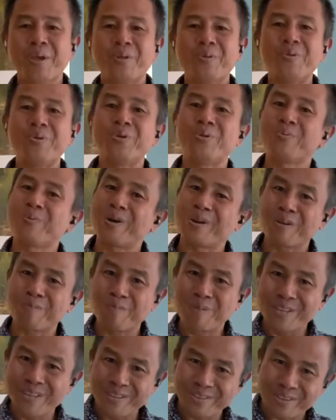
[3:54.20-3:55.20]
Do you want to
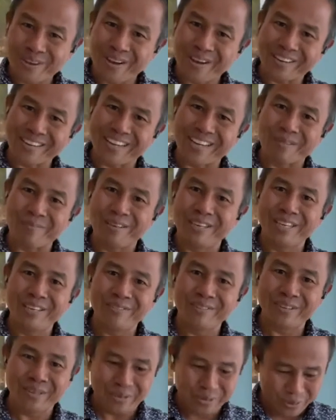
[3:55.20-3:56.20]
please God? I
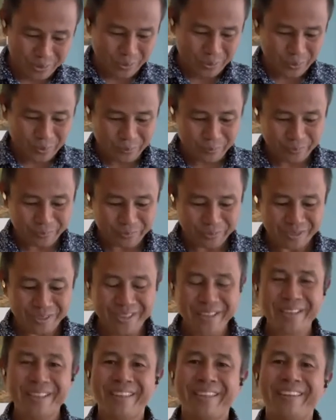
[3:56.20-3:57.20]
believe you do.
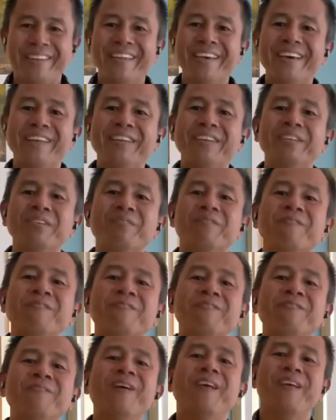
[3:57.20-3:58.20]
Then
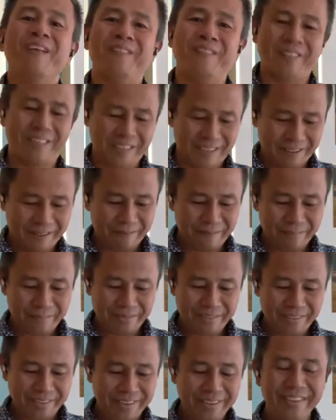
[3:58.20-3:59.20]
faith
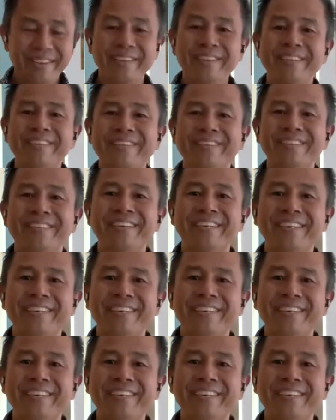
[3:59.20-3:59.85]
is the